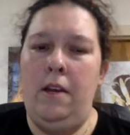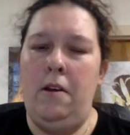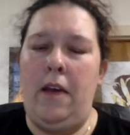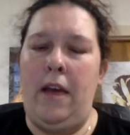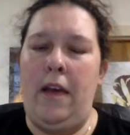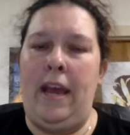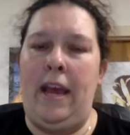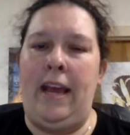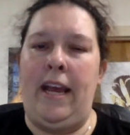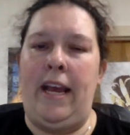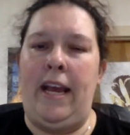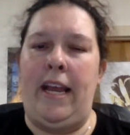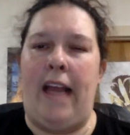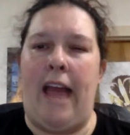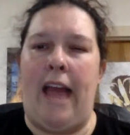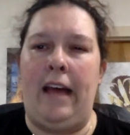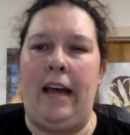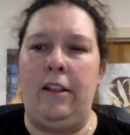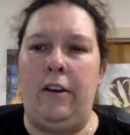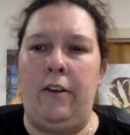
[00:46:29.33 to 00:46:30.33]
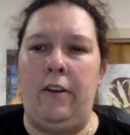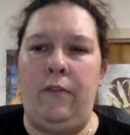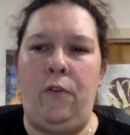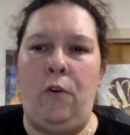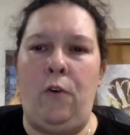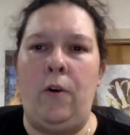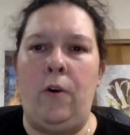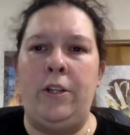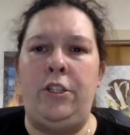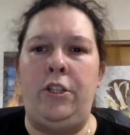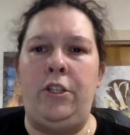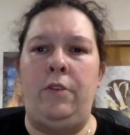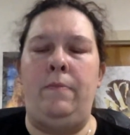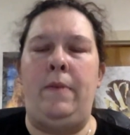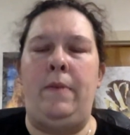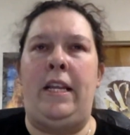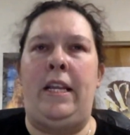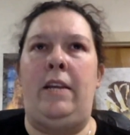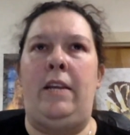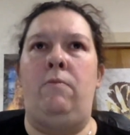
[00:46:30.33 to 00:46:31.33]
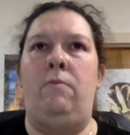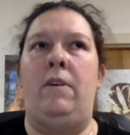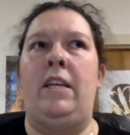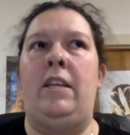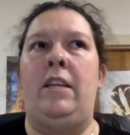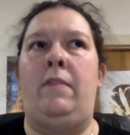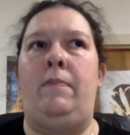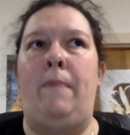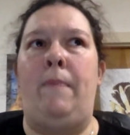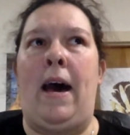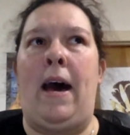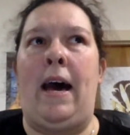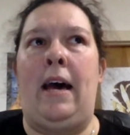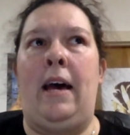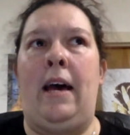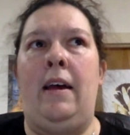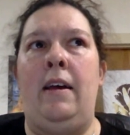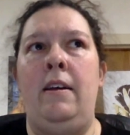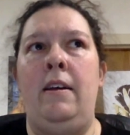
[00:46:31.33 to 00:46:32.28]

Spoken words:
and I look forward to meeting with my